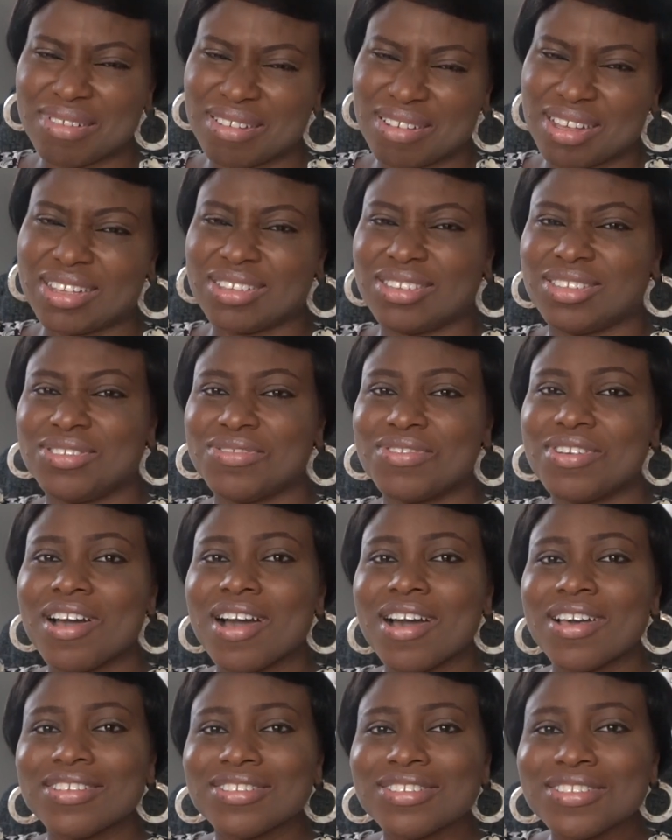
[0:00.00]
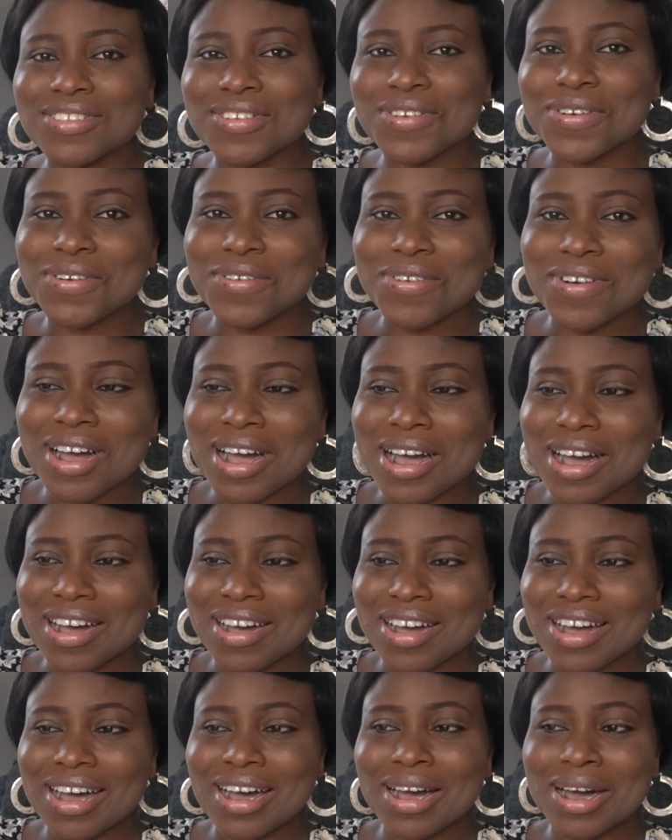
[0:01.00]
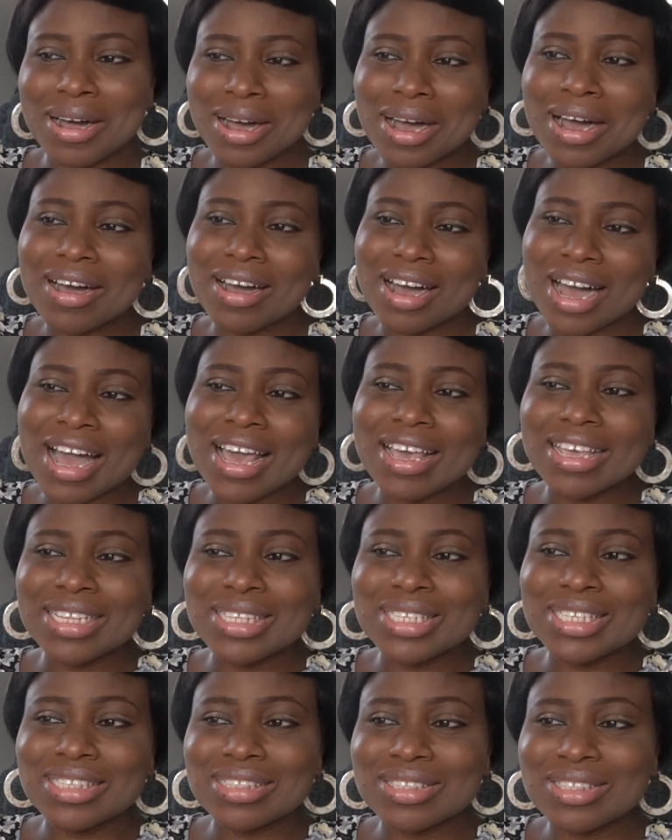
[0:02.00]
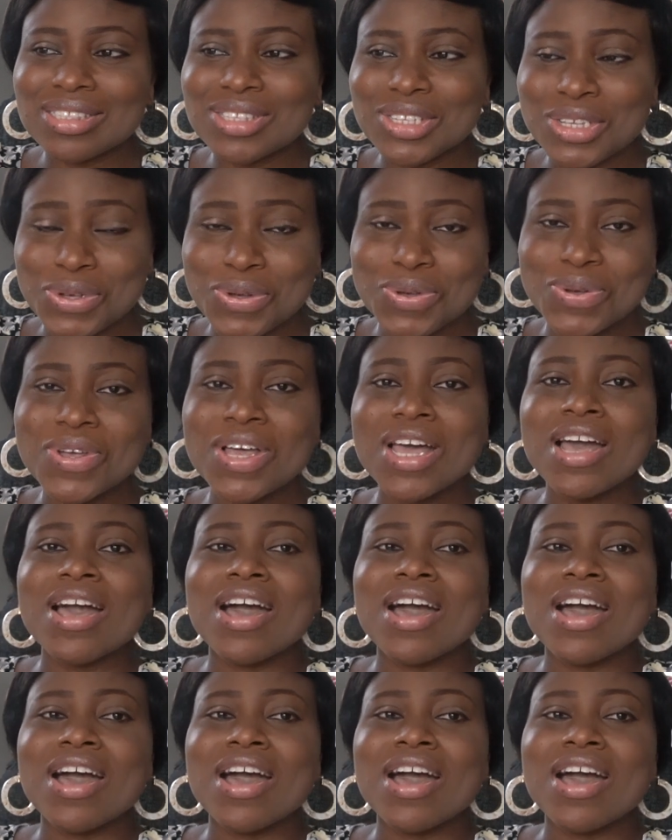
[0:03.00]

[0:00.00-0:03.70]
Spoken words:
as you guys know. I eat too,